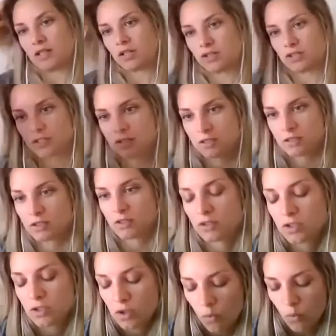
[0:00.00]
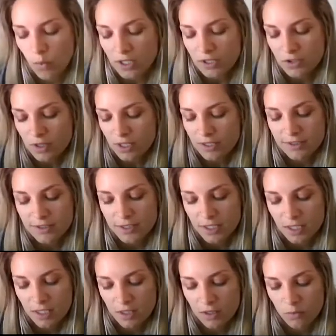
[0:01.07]
They're just, so what do they
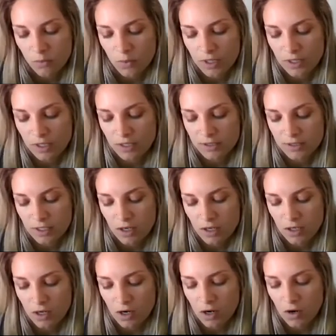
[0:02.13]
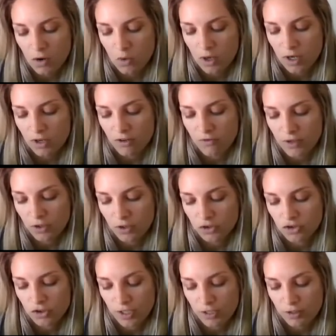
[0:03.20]
see when they see our auric field
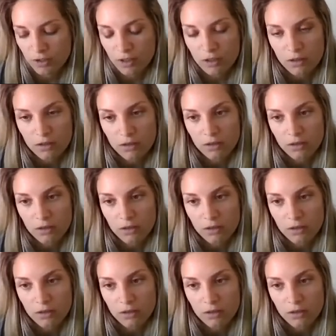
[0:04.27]
changing?